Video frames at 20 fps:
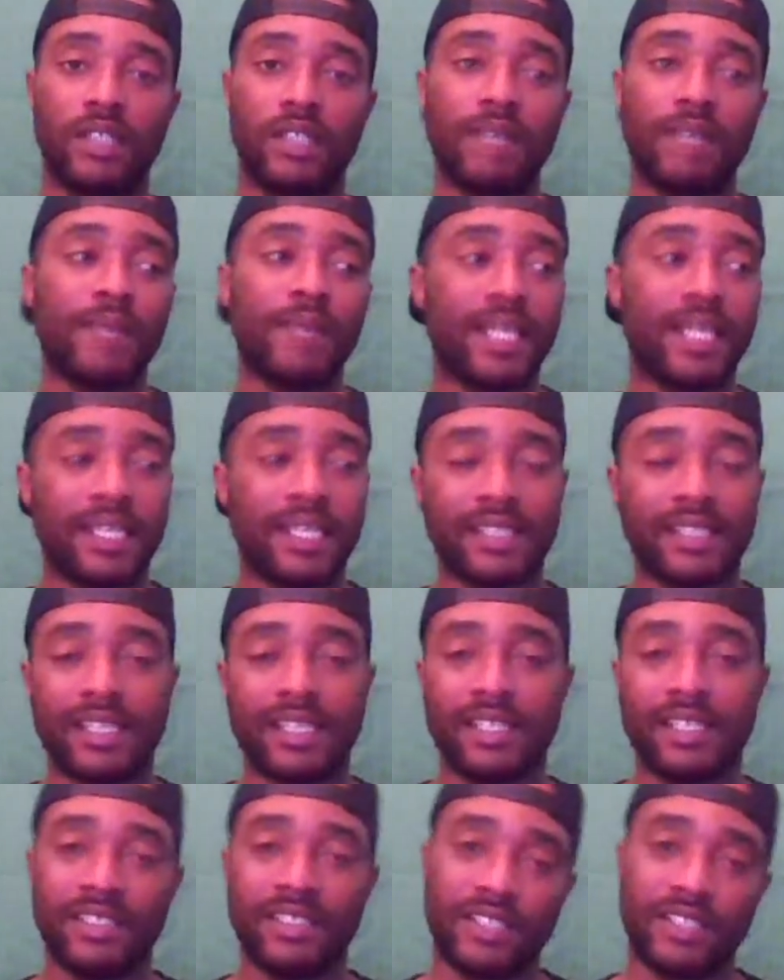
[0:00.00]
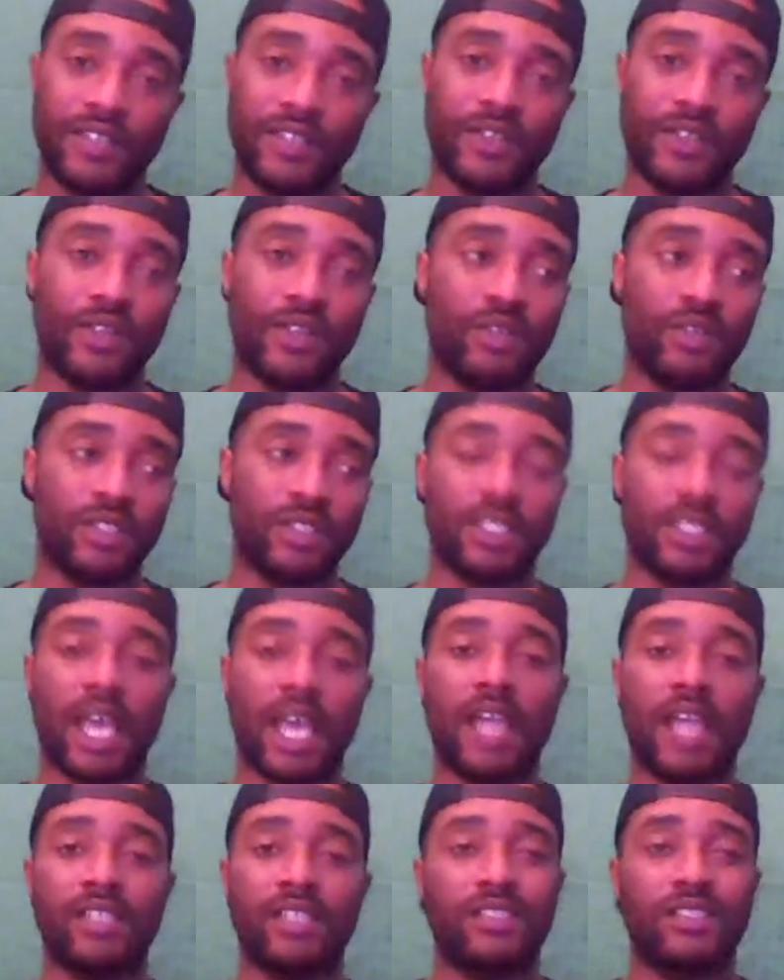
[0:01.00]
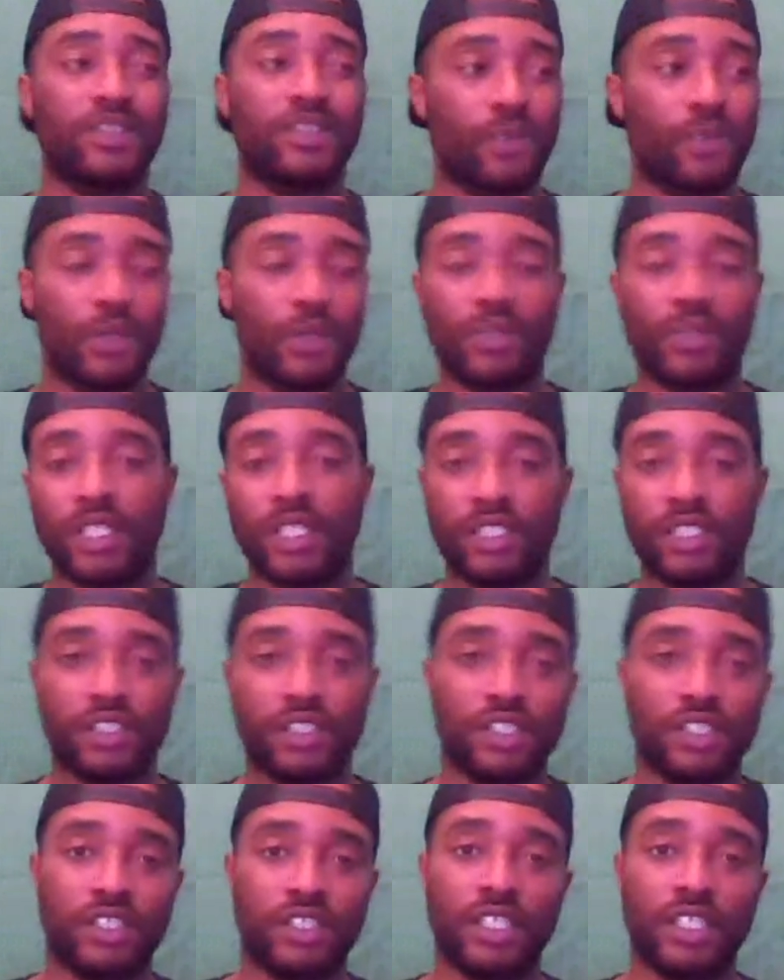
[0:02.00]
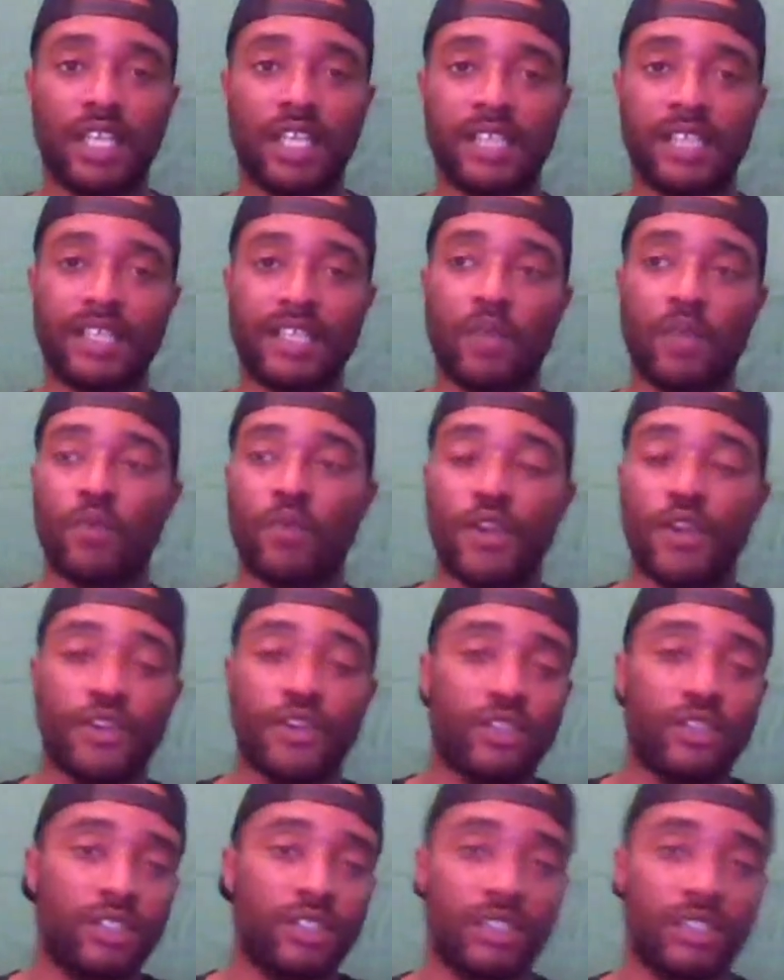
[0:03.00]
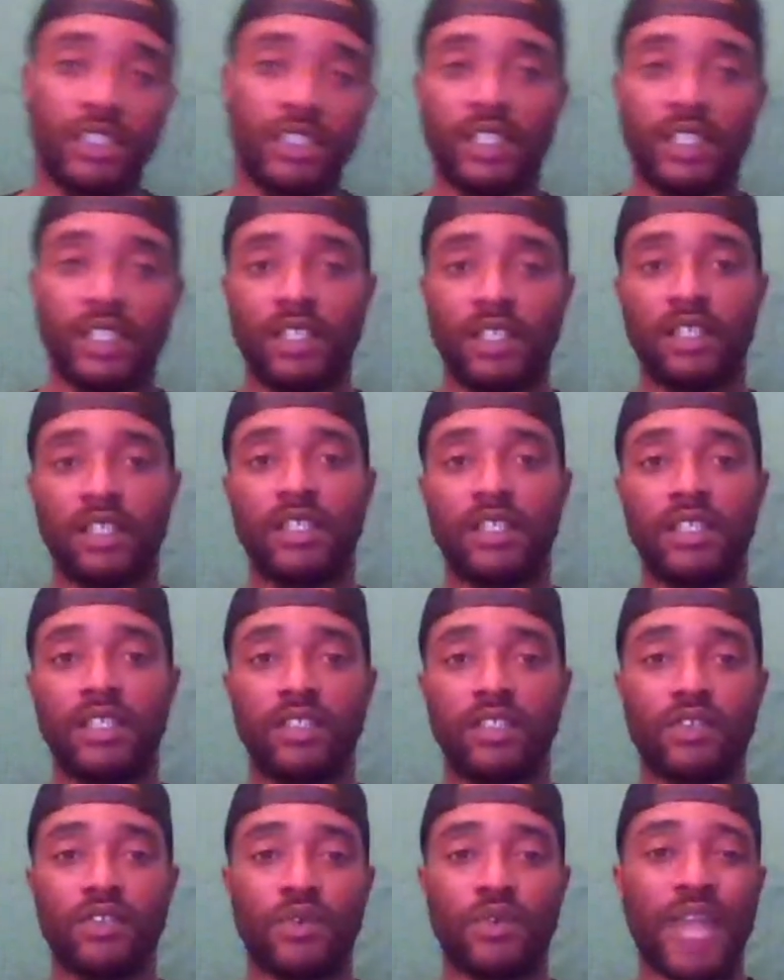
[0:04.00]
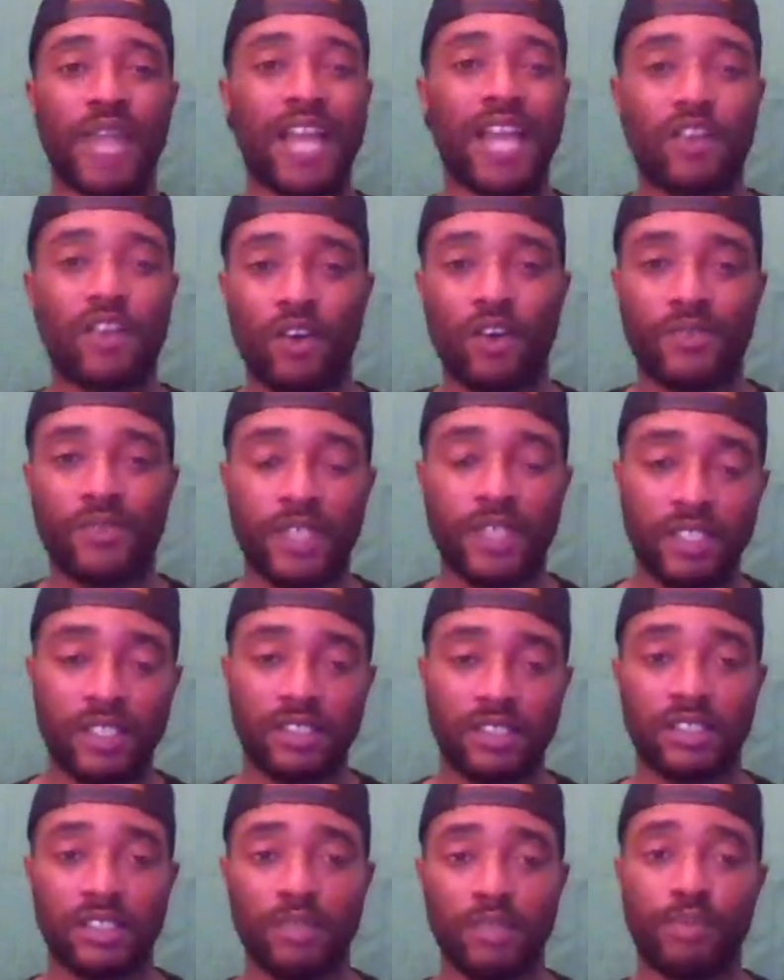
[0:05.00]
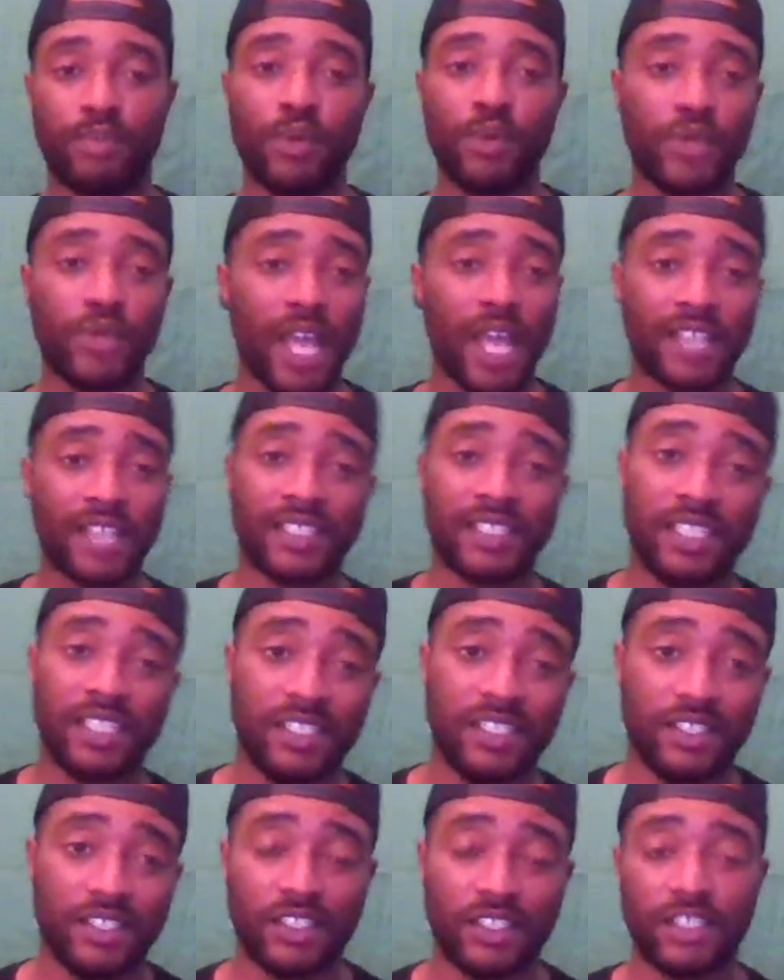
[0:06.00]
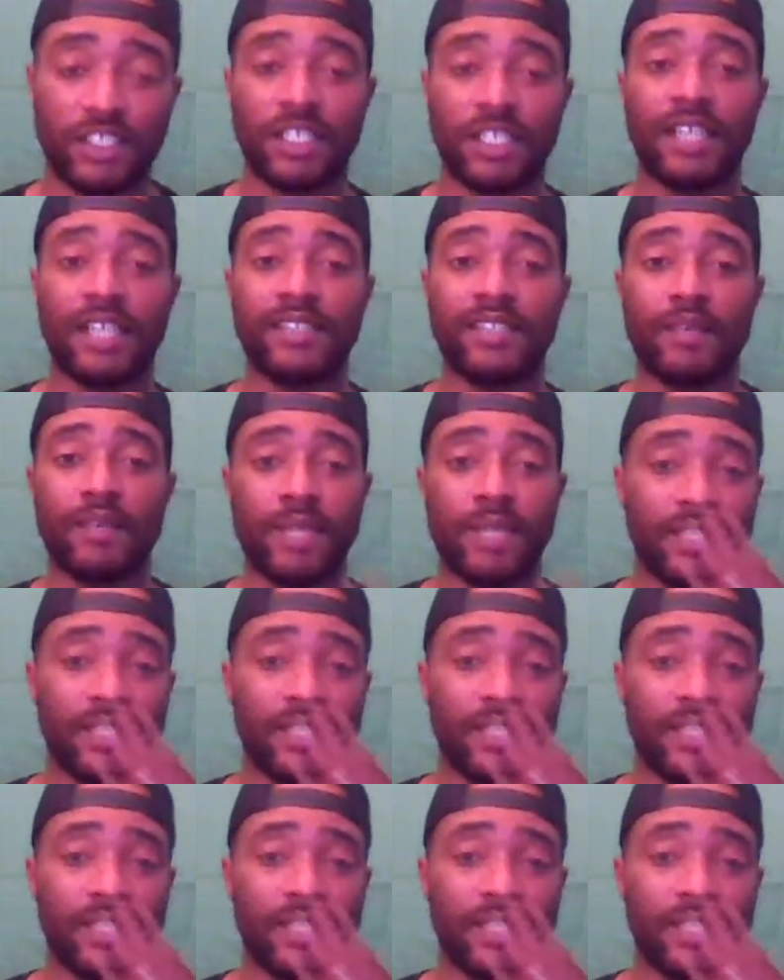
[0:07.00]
They might got their killings here and there on the side, little serial killings and shit like that. Weird little, you know, knockoff killings, little boondocks killings and shit like that.